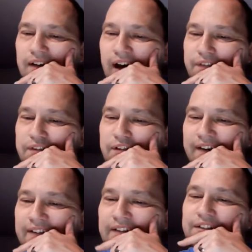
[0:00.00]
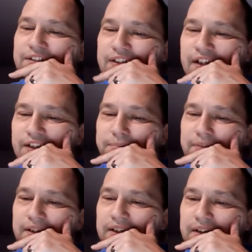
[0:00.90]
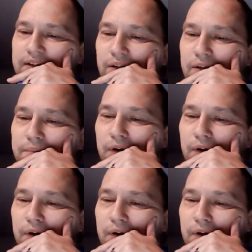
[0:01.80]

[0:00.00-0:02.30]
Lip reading: I have to try at least GSP or